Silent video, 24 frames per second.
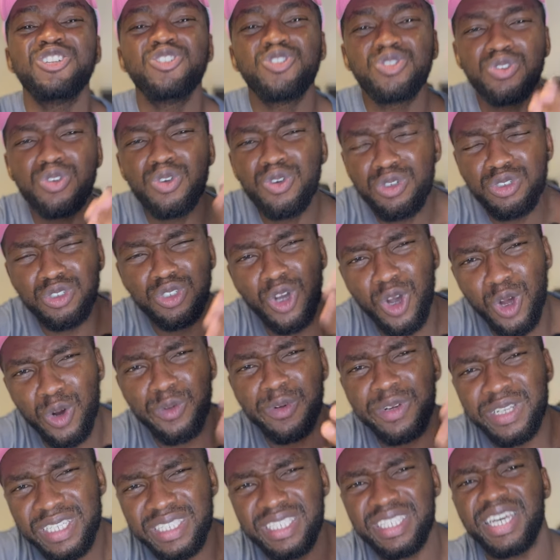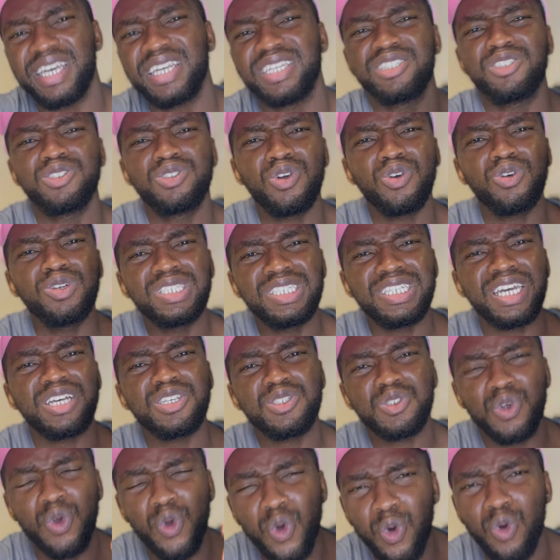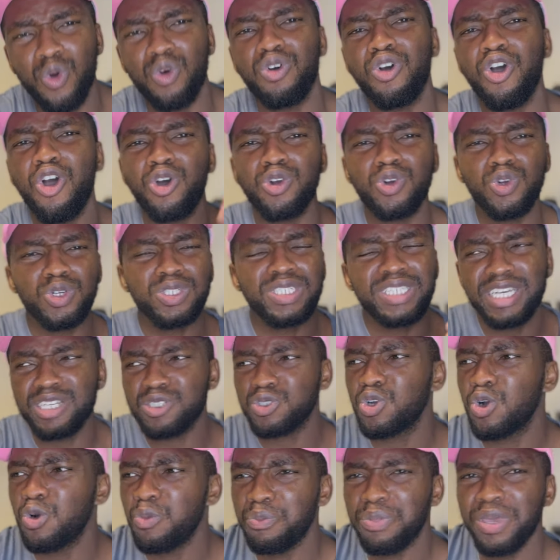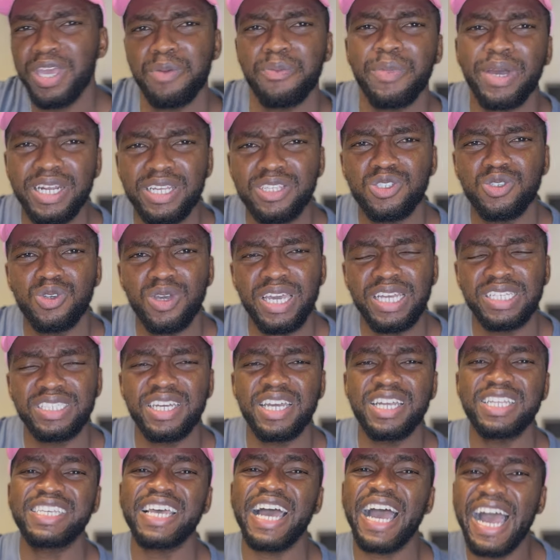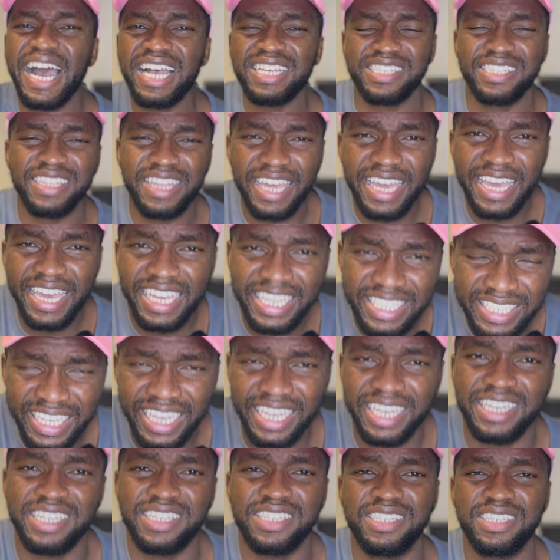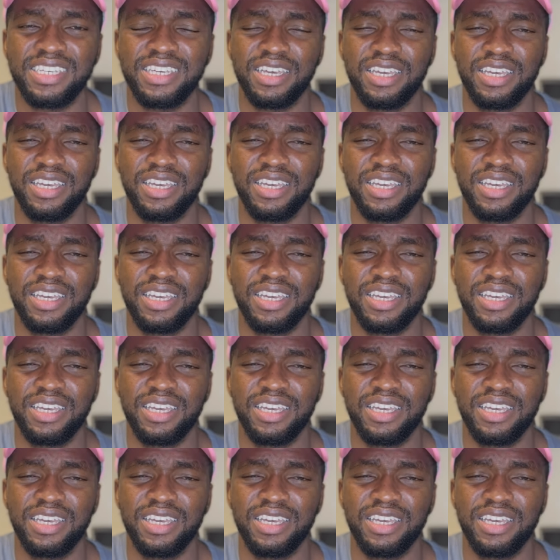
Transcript: Do your research. Don't just go, or don't just go pay money to agents. Ask the agent.